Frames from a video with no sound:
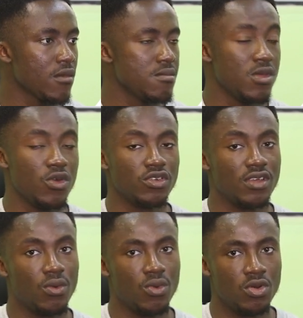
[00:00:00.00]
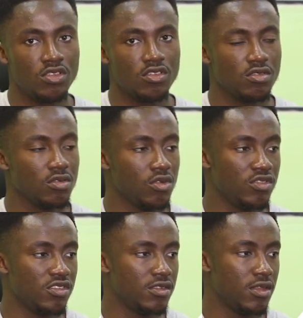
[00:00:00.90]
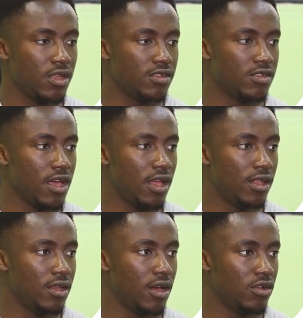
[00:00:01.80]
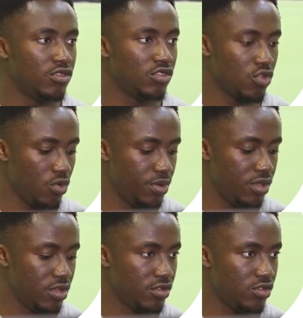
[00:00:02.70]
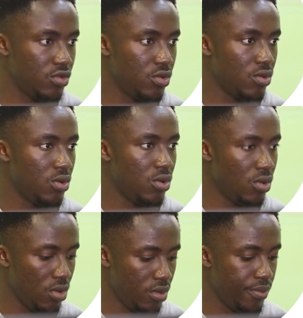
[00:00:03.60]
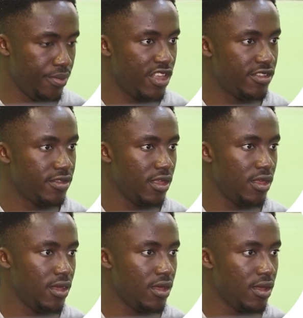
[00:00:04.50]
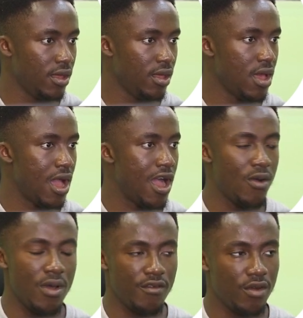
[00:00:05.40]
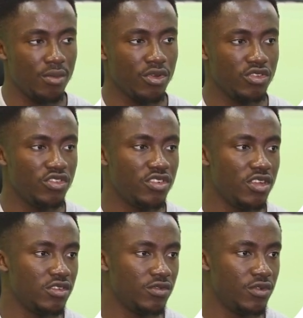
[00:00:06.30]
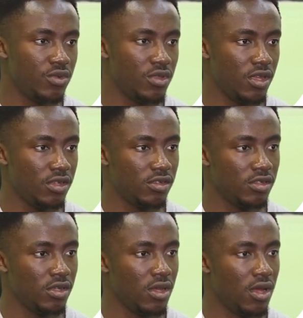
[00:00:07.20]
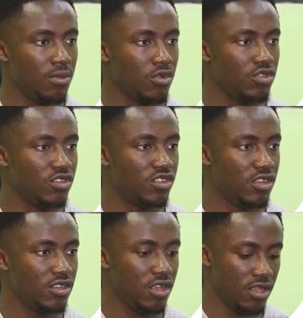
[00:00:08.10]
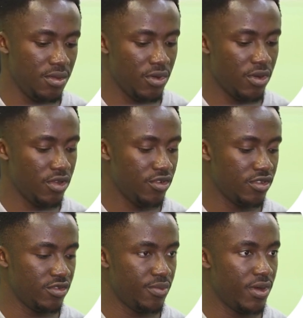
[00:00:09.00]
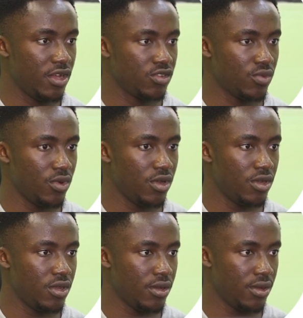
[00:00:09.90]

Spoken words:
Because I want consistent styling, I'll just copy this, paste it here. However, I'm going to change a few things. I'm going to change the email address to password.